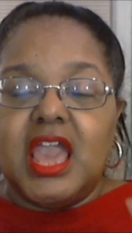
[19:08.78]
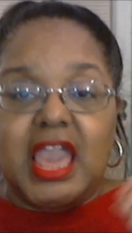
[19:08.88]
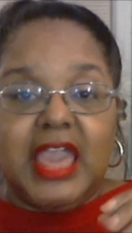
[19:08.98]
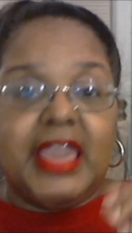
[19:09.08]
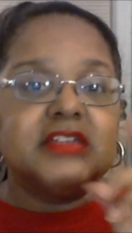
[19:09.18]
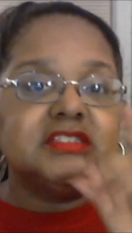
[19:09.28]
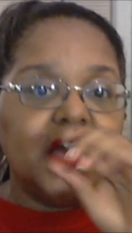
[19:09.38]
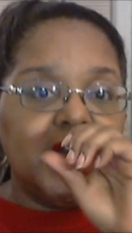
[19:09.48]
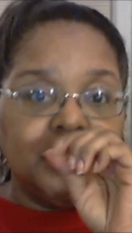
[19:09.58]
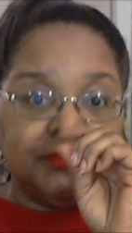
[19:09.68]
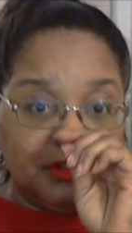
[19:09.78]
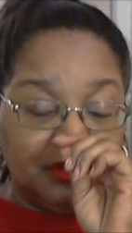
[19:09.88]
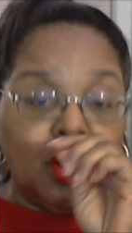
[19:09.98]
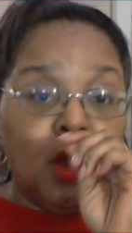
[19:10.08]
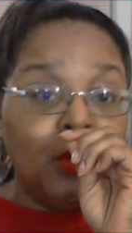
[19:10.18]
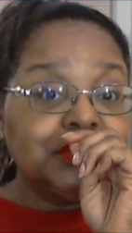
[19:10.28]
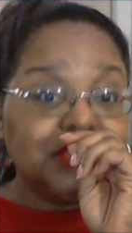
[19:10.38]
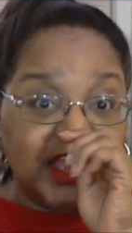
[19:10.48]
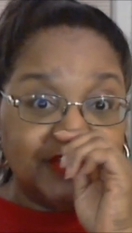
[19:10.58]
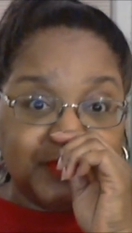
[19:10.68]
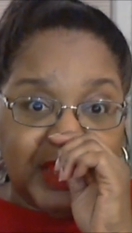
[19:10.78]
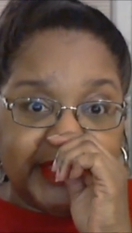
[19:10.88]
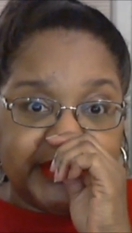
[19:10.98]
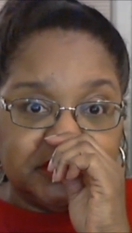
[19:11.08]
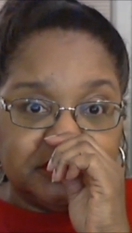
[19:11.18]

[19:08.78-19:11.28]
and I'm going to have to buy it